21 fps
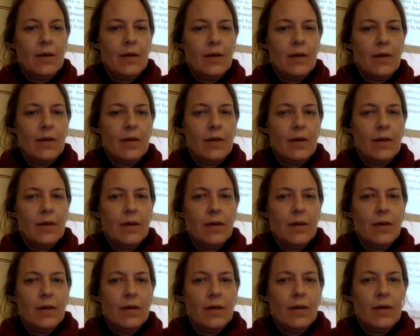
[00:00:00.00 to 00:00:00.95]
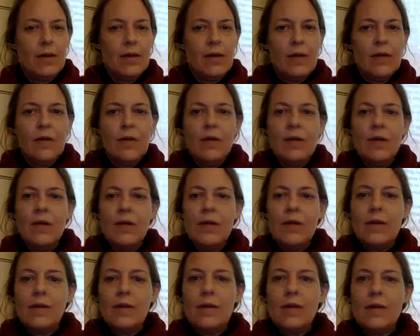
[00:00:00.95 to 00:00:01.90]

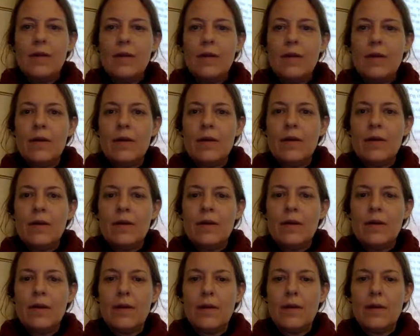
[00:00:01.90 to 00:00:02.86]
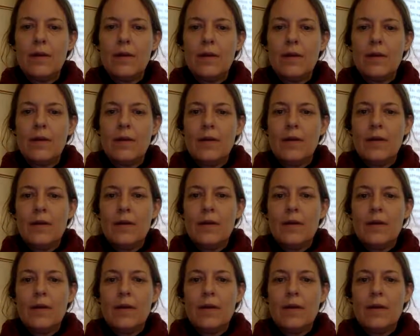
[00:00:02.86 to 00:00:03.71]
[no speech]